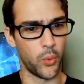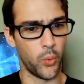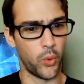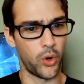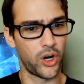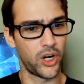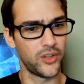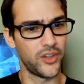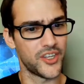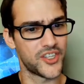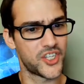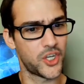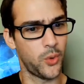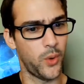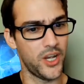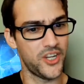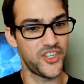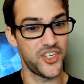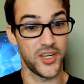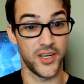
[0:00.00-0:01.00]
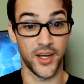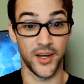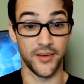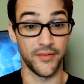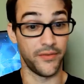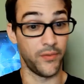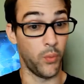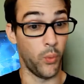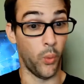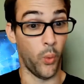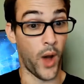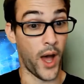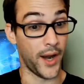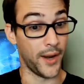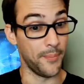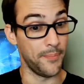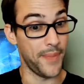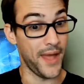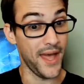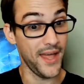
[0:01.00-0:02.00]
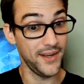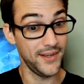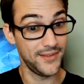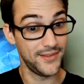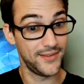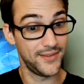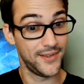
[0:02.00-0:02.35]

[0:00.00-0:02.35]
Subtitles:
wordless question of, "Wanna bet?"